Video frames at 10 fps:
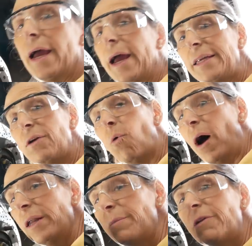and you
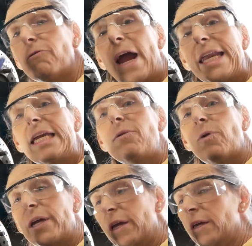want to be ready
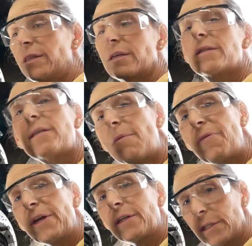with
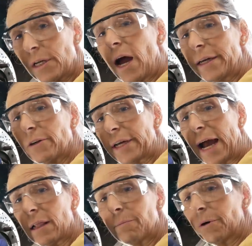something to tie your
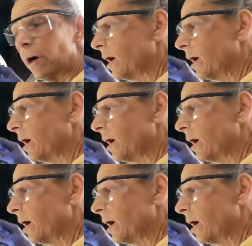caliper